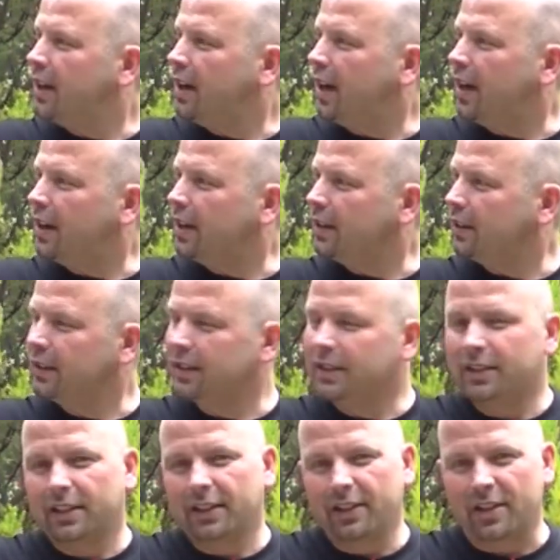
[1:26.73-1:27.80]

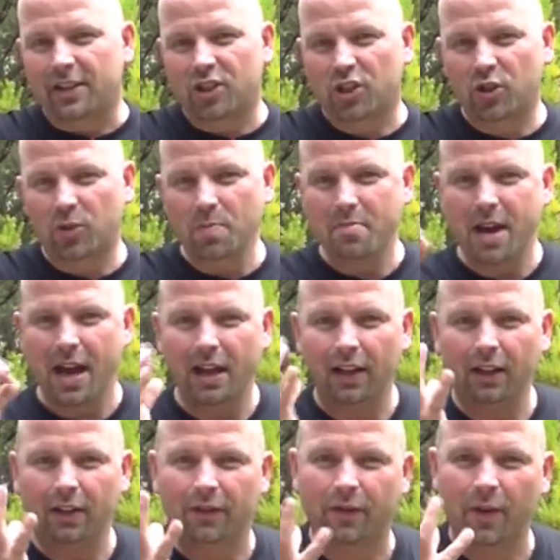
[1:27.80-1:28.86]
and the
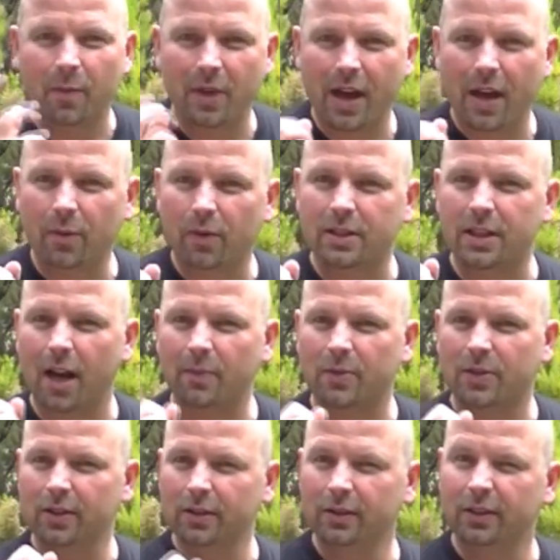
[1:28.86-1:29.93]
smell from them was
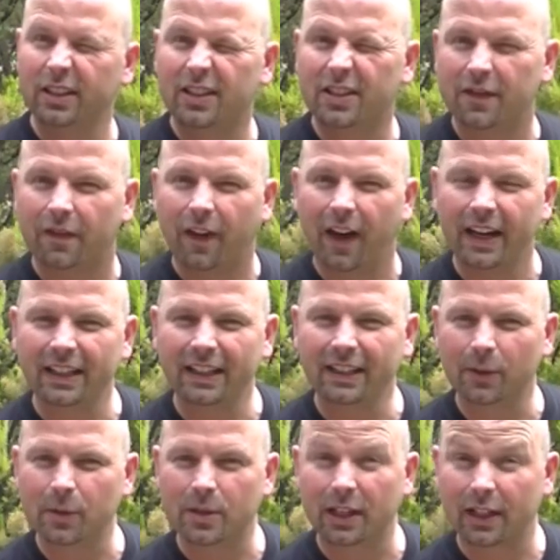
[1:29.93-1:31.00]
absolutely divine.
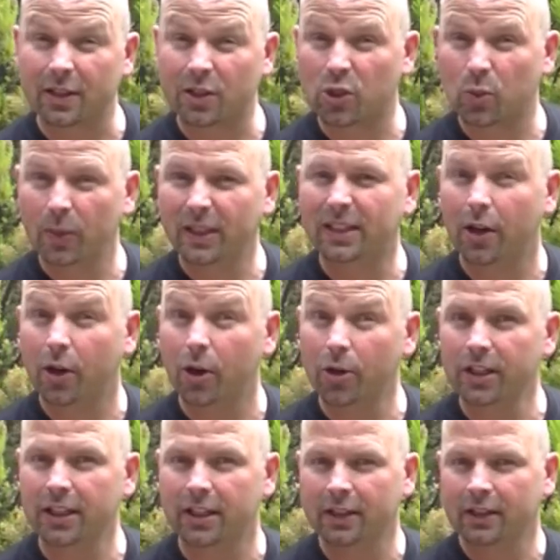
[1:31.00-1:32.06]
It was like sweet
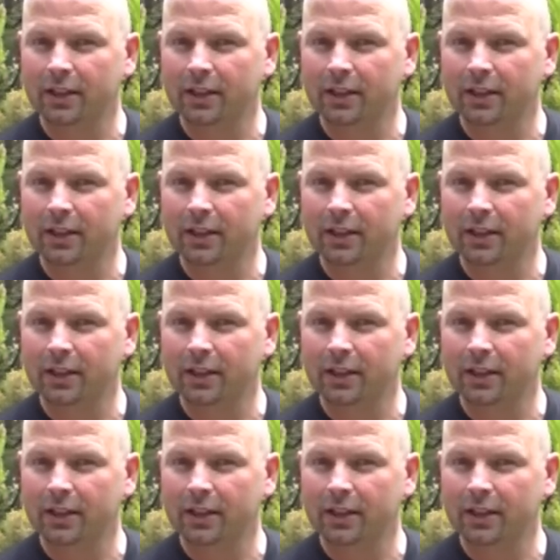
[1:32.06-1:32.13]
honey.